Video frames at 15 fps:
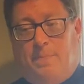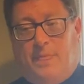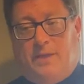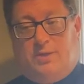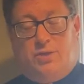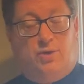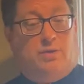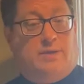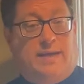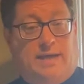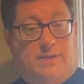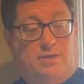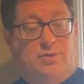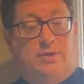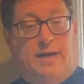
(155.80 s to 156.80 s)
certainly
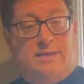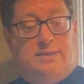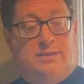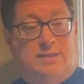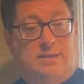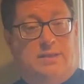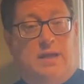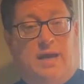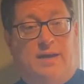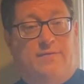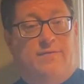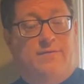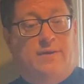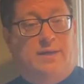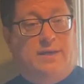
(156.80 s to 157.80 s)
had stress in his
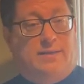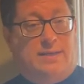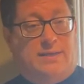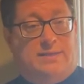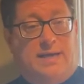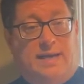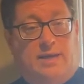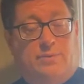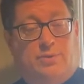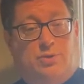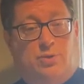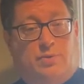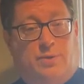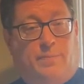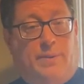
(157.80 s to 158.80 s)
life. They say he was
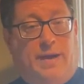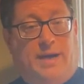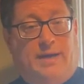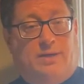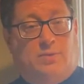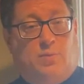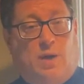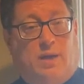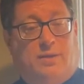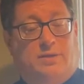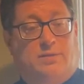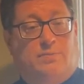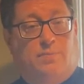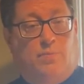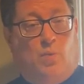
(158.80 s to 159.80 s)
doing the paintings while
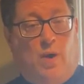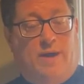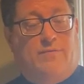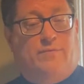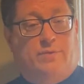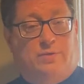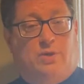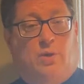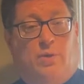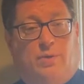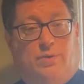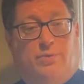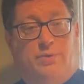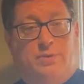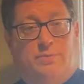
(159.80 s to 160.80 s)
his wife was going
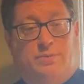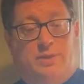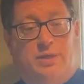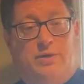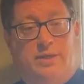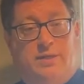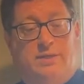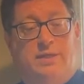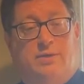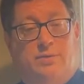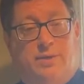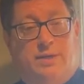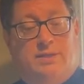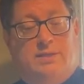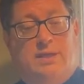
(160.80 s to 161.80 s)
through some serious
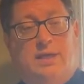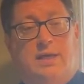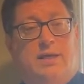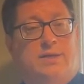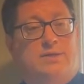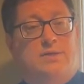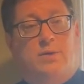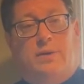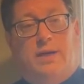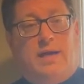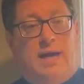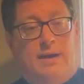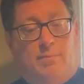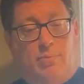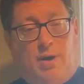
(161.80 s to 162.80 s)
illness, so he
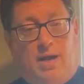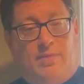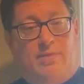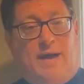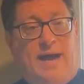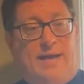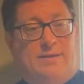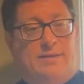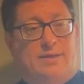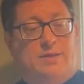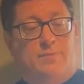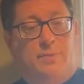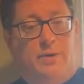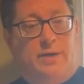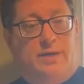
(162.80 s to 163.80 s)
kind of brought that
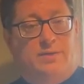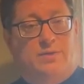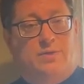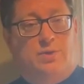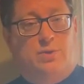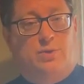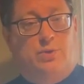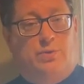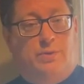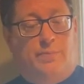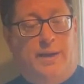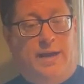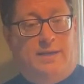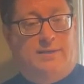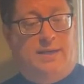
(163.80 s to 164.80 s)
experience to the
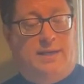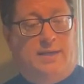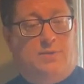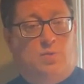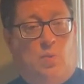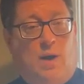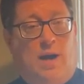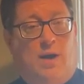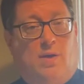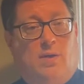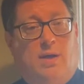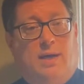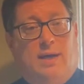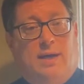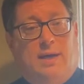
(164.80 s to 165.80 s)
painting as
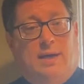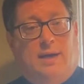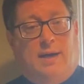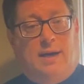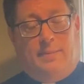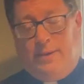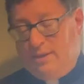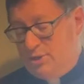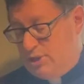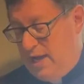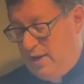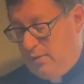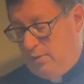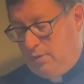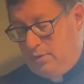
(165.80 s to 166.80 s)
well. In
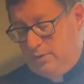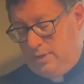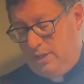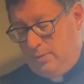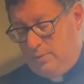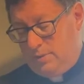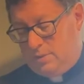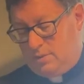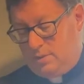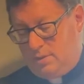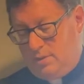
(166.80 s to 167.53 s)
general, he was